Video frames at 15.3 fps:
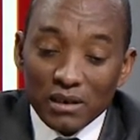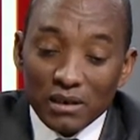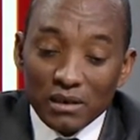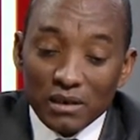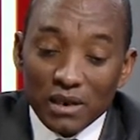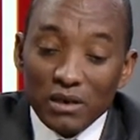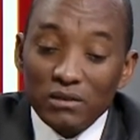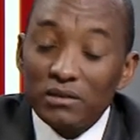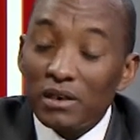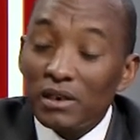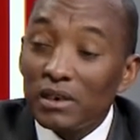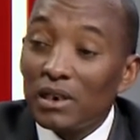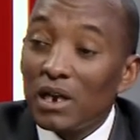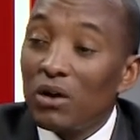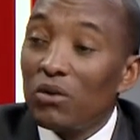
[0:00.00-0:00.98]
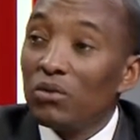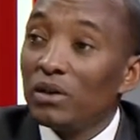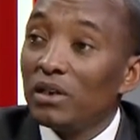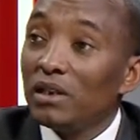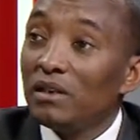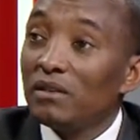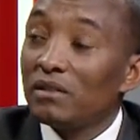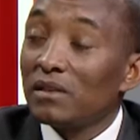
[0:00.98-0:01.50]
countering now
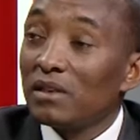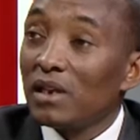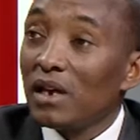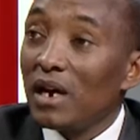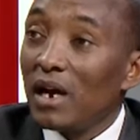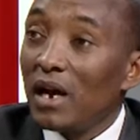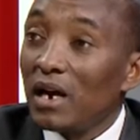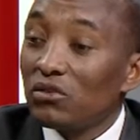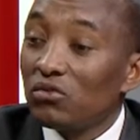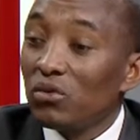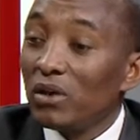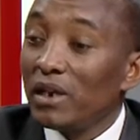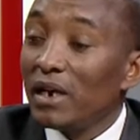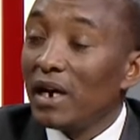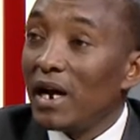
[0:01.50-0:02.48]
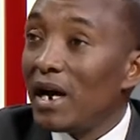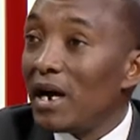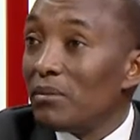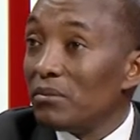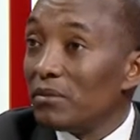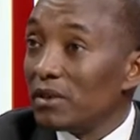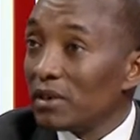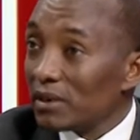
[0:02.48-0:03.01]
is actually
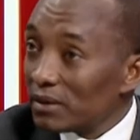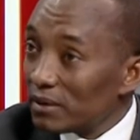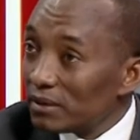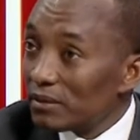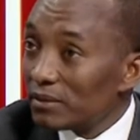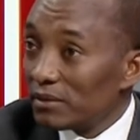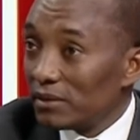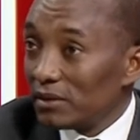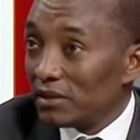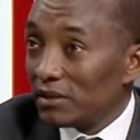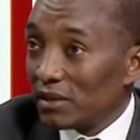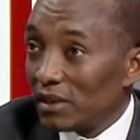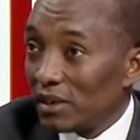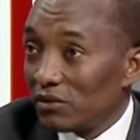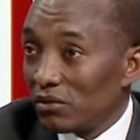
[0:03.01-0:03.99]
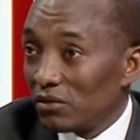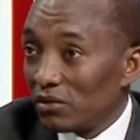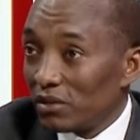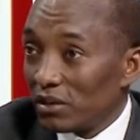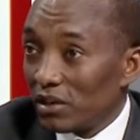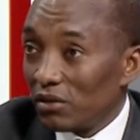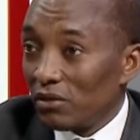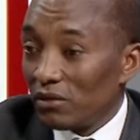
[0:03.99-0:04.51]
armed international
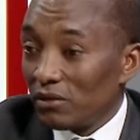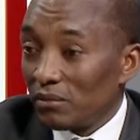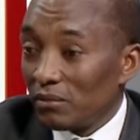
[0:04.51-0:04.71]
terrorism.